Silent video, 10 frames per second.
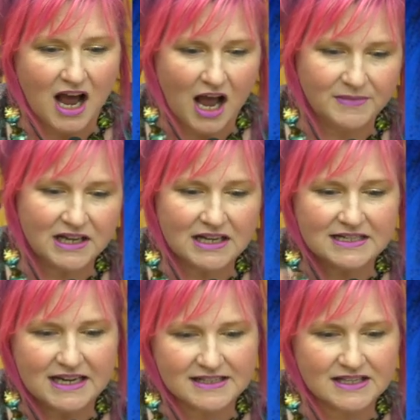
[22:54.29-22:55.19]
I'm going to
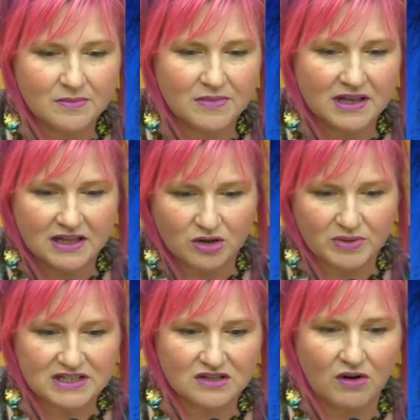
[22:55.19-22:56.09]
take some little
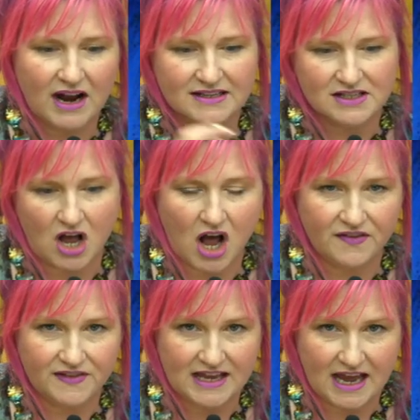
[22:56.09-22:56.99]
bits of grass
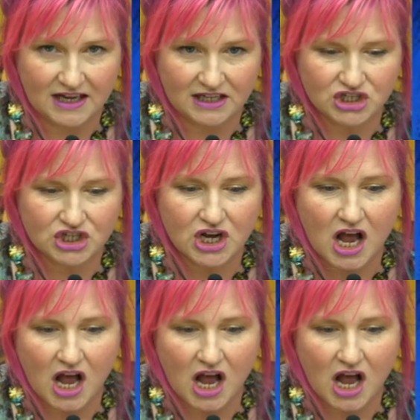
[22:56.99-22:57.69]
off the edge